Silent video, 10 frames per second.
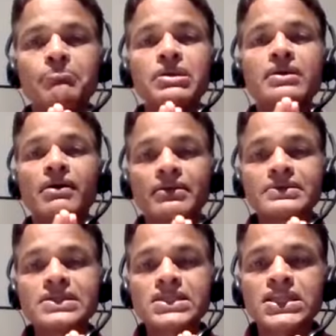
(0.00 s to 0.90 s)
be
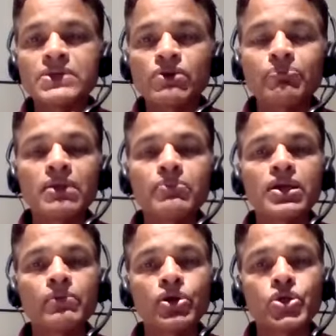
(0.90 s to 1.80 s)
conceivably
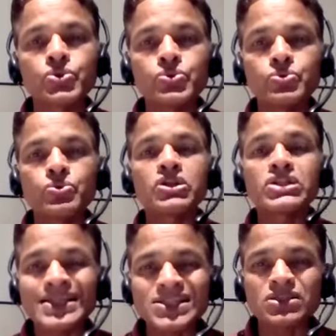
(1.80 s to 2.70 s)
be able to
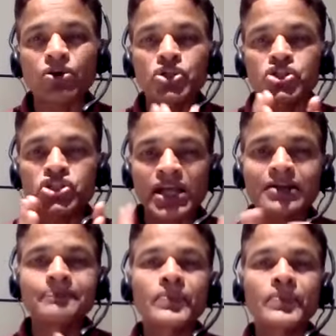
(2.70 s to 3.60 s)
test or
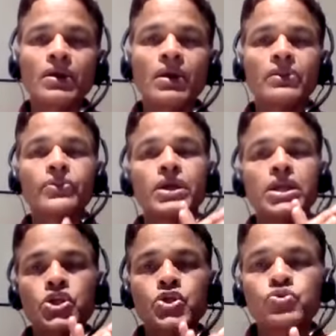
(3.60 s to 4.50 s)
check the
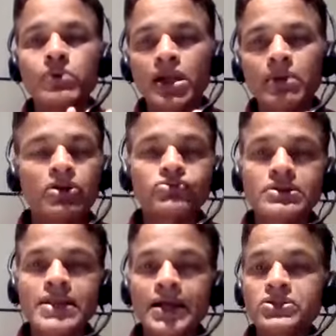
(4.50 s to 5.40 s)
innumerable
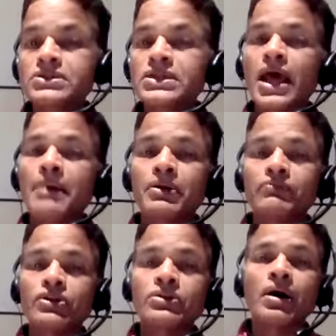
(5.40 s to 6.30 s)
transactions that happen
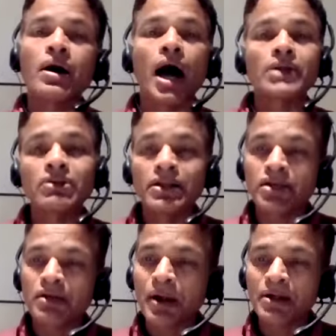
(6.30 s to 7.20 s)
with
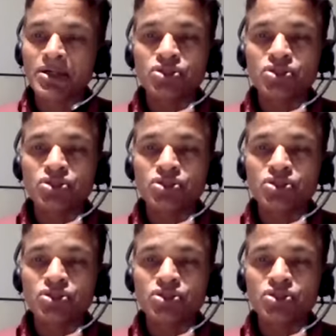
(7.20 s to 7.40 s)
unrelated parties.